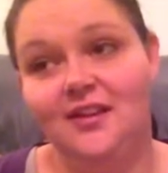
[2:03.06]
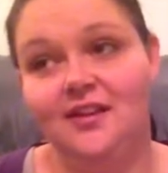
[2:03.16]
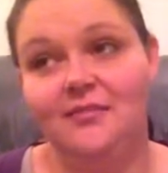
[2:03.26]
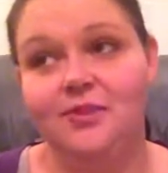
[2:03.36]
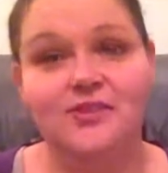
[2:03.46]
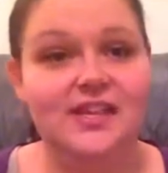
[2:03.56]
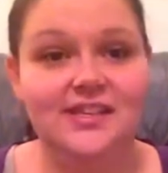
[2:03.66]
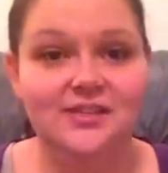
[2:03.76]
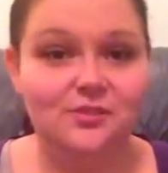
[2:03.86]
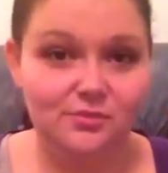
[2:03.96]
uh,
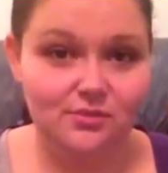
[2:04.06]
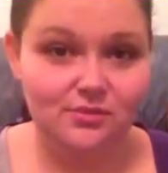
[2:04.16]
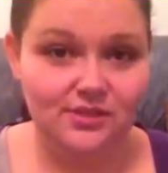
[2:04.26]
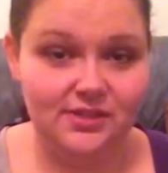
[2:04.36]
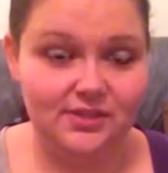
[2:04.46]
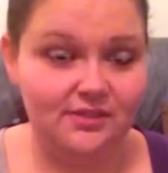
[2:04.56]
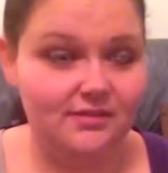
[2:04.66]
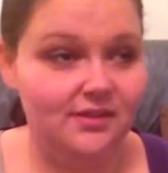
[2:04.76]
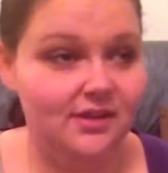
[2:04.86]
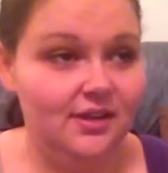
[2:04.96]
utensils and